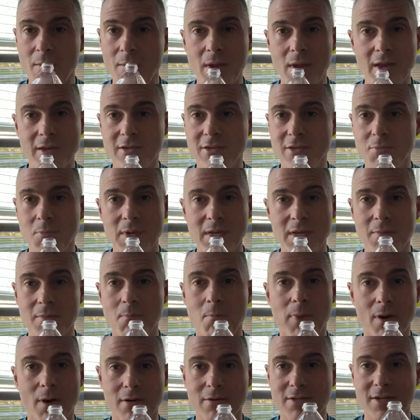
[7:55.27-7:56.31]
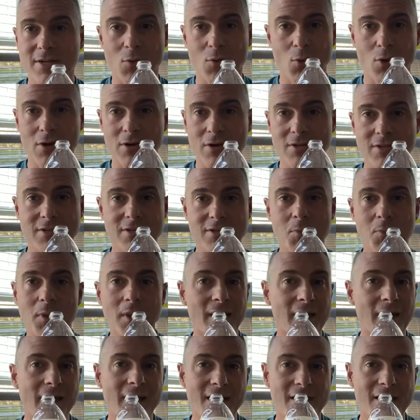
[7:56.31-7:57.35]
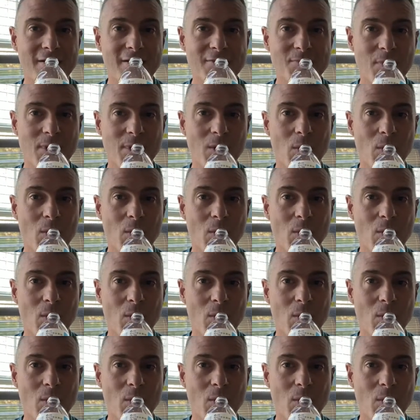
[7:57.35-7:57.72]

I may just be parsing words and splitting hairs.